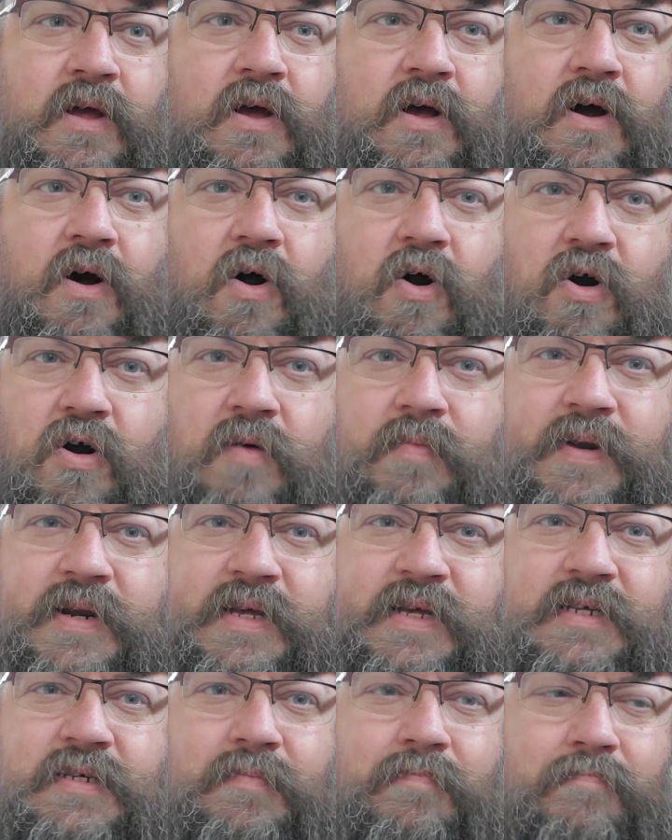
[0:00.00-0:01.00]

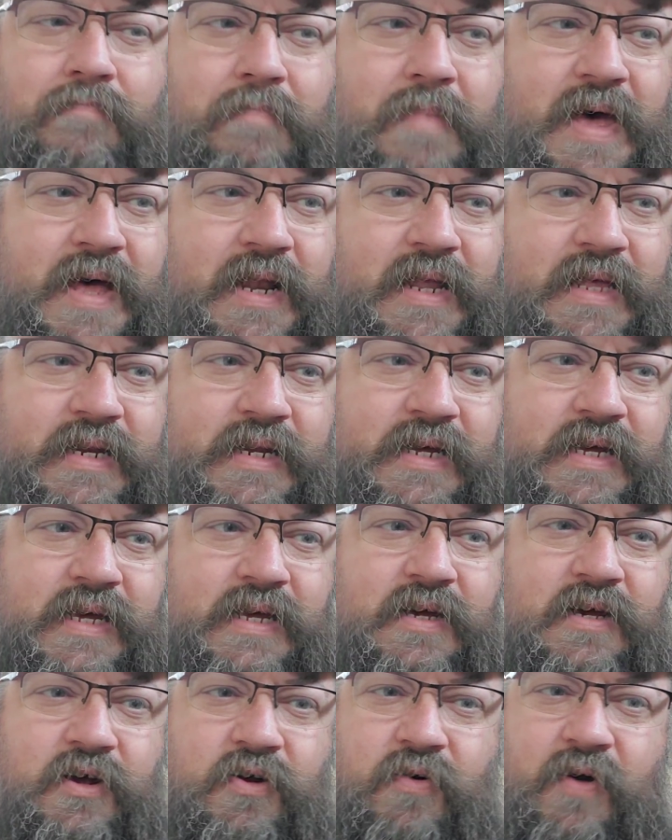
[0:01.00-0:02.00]
harmonies, melody,
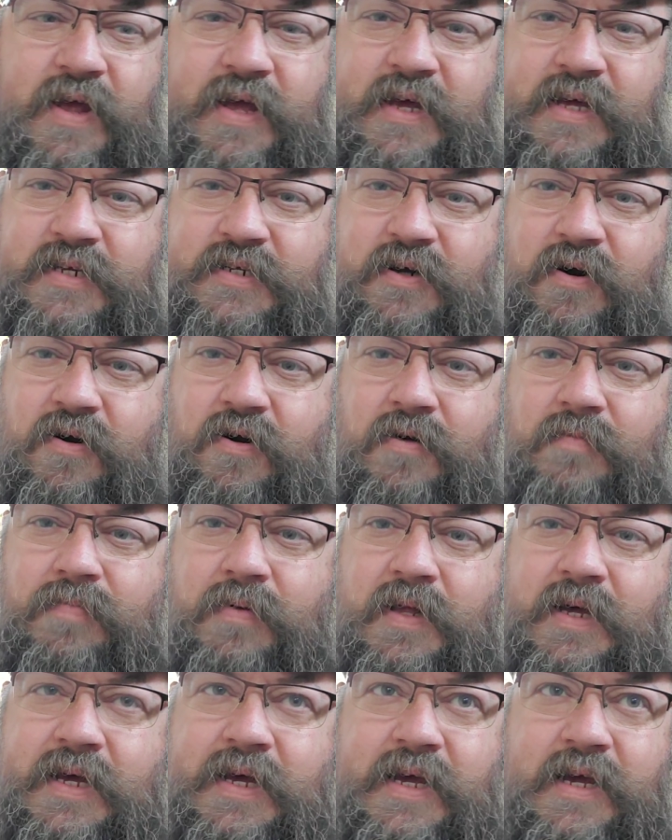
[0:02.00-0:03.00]
great guitar
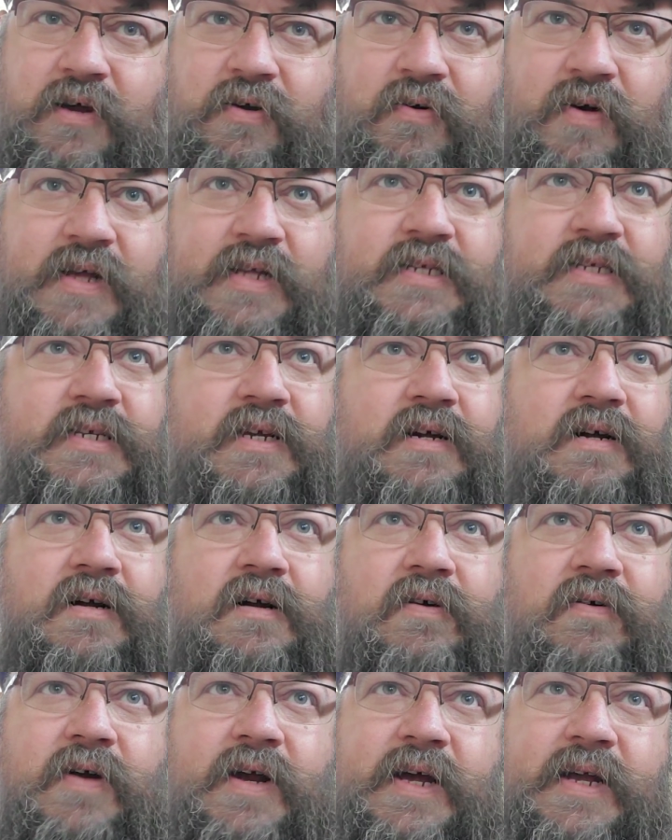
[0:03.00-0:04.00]
playing, great
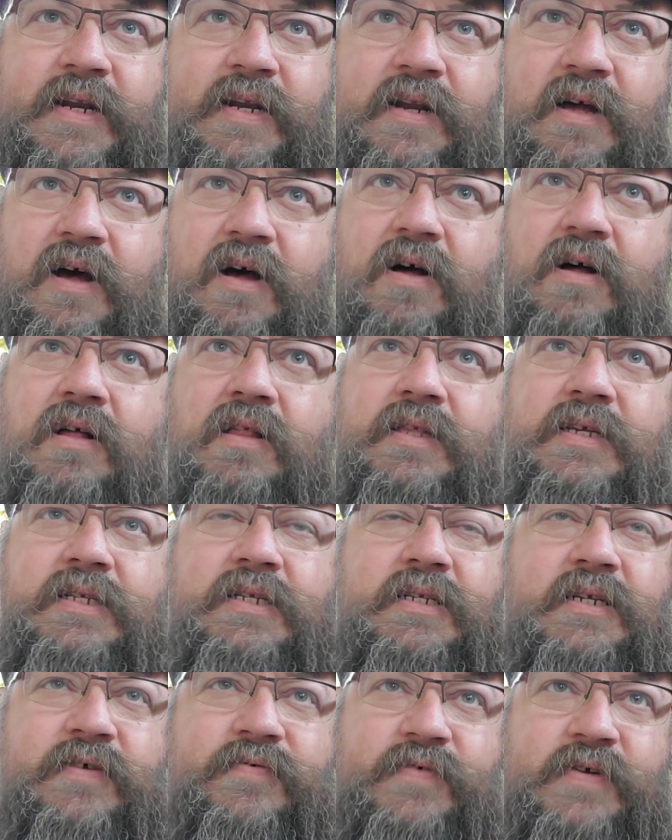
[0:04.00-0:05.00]
songwriting, all this
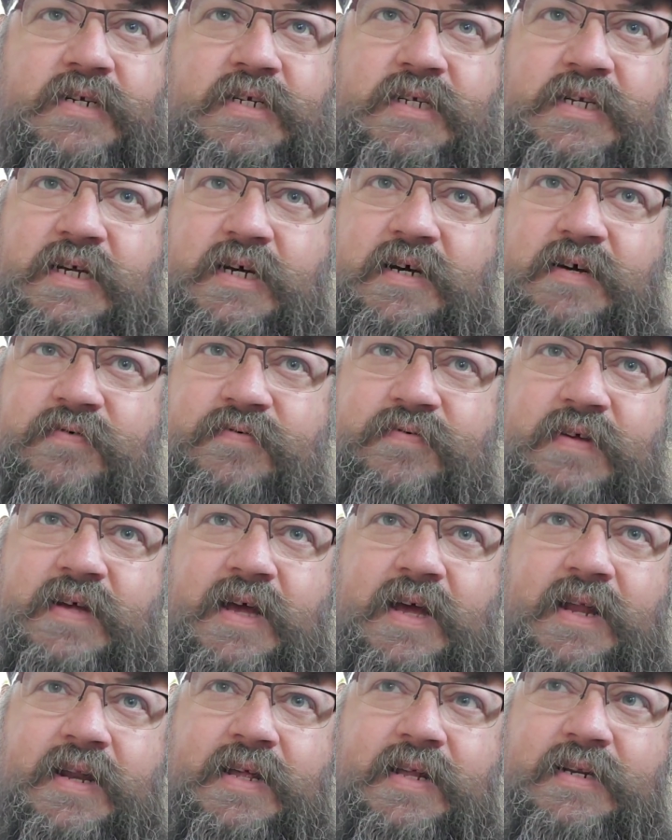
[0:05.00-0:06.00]
different stuff,
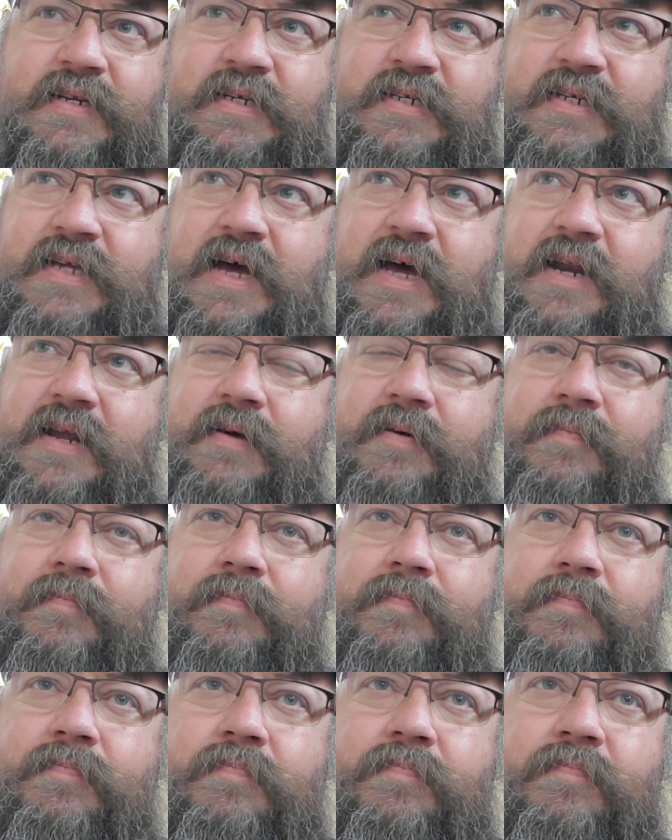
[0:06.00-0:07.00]
and it just kind of,
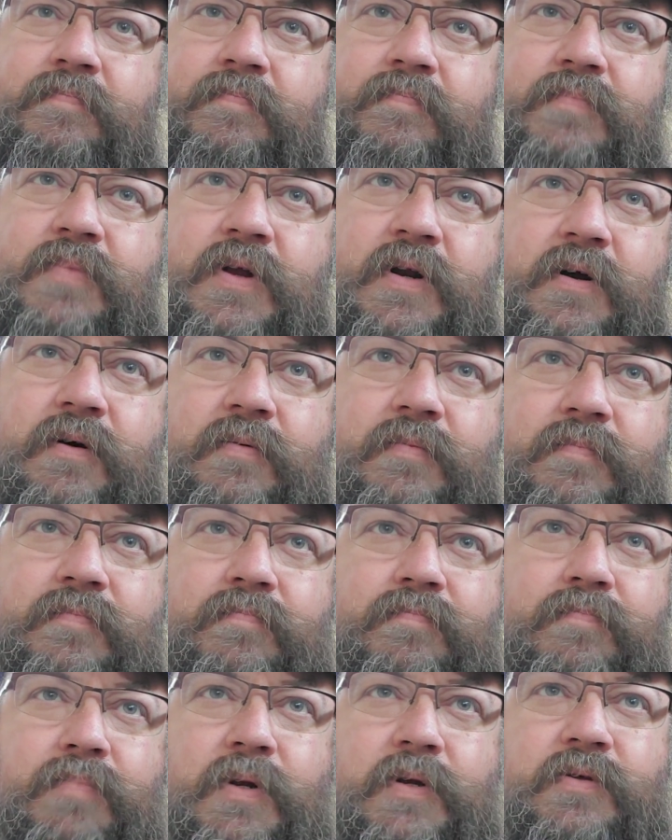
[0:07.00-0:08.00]

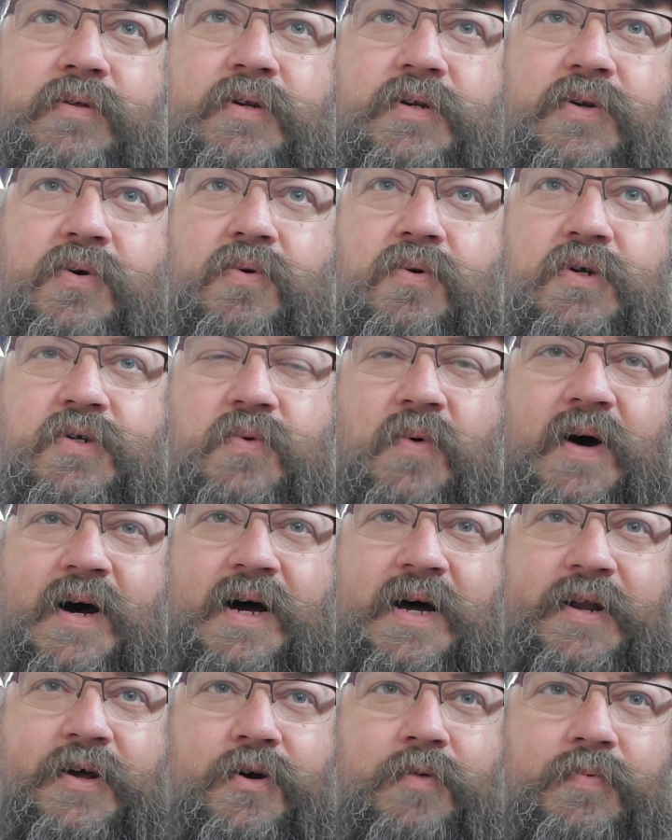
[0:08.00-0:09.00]
blew the doors
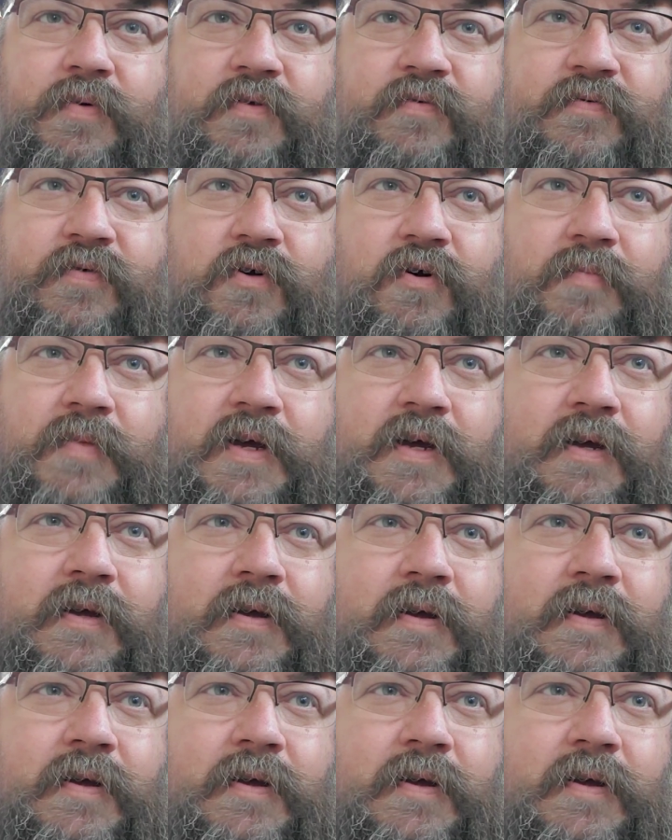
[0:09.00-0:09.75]
wide open for me.